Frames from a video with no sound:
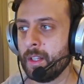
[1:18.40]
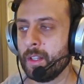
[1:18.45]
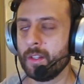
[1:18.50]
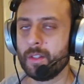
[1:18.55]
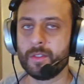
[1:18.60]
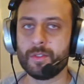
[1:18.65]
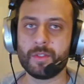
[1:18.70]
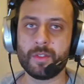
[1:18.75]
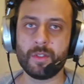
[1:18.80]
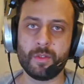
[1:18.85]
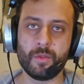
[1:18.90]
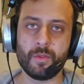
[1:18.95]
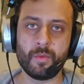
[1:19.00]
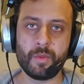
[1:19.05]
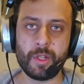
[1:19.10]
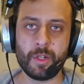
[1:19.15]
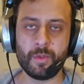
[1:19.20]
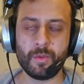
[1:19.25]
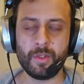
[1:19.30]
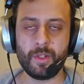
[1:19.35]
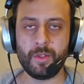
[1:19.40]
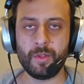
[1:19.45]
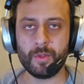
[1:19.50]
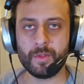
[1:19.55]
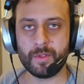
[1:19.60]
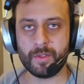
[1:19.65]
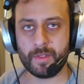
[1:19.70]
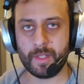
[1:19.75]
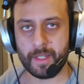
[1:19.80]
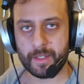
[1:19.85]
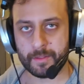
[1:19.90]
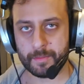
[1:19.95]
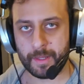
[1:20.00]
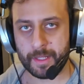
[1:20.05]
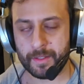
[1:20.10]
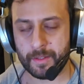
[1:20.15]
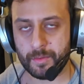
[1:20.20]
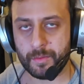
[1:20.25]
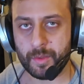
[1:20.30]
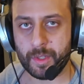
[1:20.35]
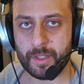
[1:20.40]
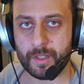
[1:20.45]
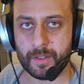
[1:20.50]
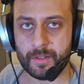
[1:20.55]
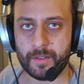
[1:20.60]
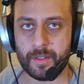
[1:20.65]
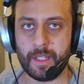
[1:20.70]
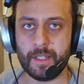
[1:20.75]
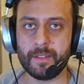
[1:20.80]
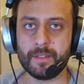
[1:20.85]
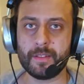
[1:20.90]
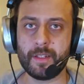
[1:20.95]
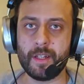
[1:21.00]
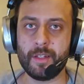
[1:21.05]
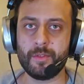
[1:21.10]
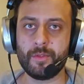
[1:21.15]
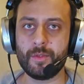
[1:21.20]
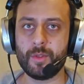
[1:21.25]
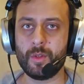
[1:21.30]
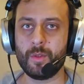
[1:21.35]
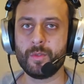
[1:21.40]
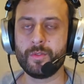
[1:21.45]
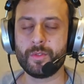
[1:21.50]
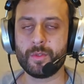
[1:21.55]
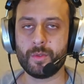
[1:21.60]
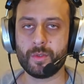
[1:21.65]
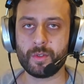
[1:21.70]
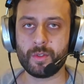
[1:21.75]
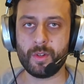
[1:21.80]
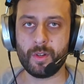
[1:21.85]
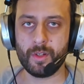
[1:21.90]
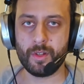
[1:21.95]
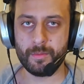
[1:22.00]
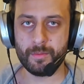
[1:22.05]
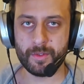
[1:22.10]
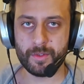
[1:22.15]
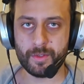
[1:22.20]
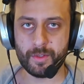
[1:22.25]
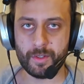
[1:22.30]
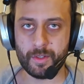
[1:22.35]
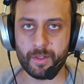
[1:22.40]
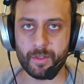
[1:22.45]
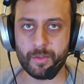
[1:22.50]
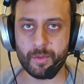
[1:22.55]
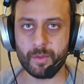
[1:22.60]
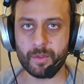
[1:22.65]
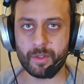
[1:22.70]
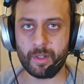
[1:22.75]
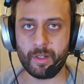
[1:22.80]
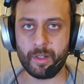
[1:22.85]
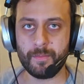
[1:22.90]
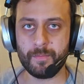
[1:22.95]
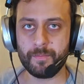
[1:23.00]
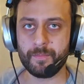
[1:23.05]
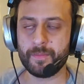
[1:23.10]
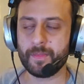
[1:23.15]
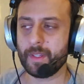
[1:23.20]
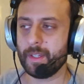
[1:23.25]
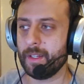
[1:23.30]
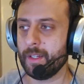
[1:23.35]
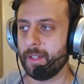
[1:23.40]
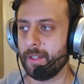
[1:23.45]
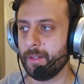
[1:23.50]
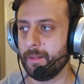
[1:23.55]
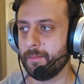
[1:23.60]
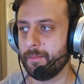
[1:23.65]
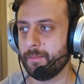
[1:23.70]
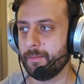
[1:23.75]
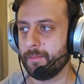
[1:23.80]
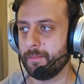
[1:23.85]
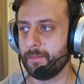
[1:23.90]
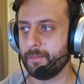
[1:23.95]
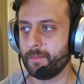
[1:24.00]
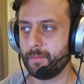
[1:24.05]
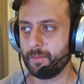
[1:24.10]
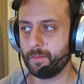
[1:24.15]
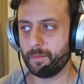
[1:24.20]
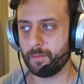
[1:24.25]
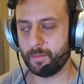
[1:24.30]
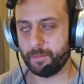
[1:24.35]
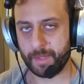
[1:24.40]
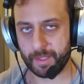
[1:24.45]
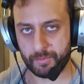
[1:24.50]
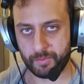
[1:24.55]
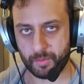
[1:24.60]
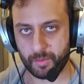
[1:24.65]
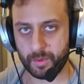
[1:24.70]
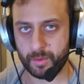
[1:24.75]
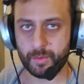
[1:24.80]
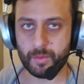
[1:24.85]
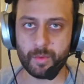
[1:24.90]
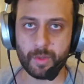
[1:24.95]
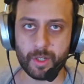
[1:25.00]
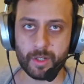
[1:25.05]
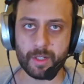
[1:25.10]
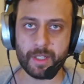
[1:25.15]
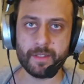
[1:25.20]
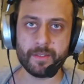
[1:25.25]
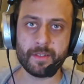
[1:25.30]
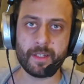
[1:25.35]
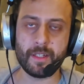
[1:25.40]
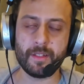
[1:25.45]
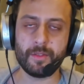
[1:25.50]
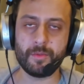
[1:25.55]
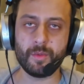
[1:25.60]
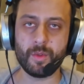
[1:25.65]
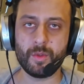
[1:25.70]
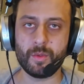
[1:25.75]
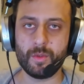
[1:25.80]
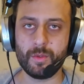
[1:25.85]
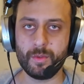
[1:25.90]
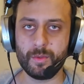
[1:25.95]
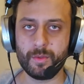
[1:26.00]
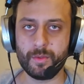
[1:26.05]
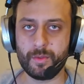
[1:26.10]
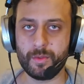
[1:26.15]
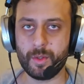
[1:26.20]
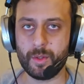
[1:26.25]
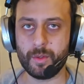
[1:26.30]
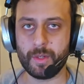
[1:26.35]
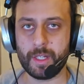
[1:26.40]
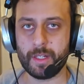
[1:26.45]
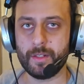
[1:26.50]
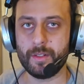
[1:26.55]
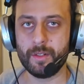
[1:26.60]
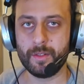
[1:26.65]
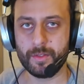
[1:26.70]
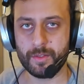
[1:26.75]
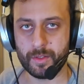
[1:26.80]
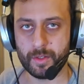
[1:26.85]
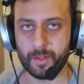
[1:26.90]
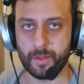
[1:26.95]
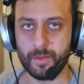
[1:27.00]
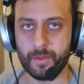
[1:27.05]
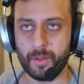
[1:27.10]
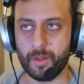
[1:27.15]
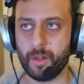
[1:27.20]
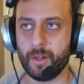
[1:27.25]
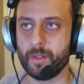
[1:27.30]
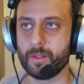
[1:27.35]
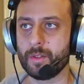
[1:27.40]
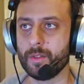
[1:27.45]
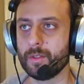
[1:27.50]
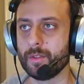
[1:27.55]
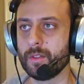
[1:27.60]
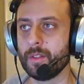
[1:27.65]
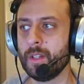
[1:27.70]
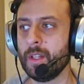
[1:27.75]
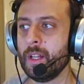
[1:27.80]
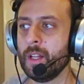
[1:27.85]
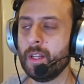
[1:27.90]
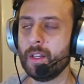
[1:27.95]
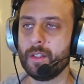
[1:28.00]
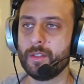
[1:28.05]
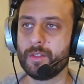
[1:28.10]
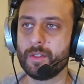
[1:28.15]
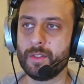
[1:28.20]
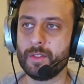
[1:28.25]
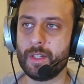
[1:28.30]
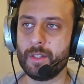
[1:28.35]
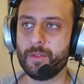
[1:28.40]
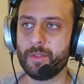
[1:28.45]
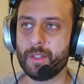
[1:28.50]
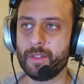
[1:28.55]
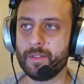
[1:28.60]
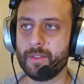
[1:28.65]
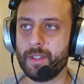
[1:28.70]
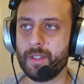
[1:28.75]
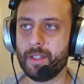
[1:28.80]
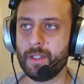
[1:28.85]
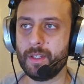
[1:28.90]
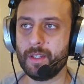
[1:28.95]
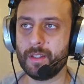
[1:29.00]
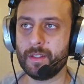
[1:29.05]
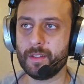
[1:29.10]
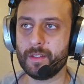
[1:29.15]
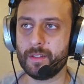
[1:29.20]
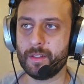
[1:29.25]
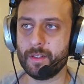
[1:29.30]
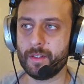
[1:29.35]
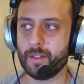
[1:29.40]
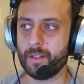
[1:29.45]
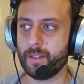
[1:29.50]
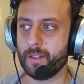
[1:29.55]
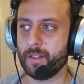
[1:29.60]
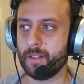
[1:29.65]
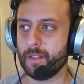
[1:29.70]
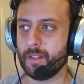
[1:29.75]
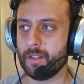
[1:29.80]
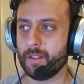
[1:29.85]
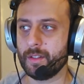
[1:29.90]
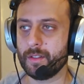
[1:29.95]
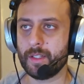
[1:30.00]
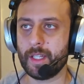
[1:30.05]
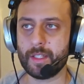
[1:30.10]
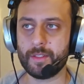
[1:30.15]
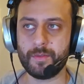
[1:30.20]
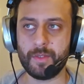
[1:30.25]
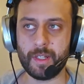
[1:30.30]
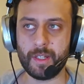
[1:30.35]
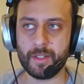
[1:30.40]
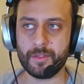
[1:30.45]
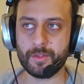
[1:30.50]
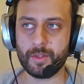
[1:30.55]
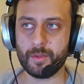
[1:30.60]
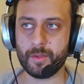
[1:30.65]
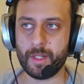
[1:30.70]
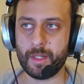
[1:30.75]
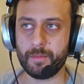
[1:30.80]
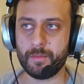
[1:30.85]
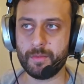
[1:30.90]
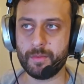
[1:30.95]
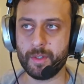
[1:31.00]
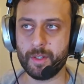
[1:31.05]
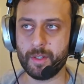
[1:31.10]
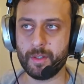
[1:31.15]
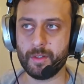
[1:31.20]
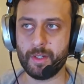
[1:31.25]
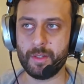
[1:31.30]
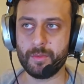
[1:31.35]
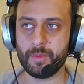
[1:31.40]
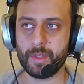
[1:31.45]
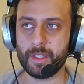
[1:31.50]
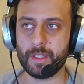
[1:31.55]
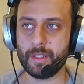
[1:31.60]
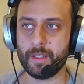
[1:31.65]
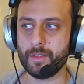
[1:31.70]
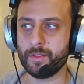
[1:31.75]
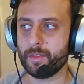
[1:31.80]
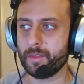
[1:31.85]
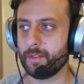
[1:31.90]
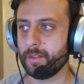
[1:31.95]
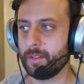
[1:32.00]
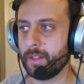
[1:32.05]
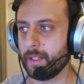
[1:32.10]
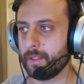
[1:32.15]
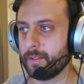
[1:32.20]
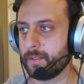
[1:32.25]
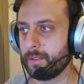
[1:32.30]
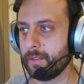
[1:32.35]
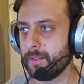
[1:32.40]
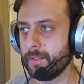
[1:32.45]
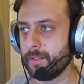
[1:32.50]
So we only use the expanded widget inside rows or columns usually, but we are inside a row here, so all good. So now you can see the text field has shown up, and we can insert text.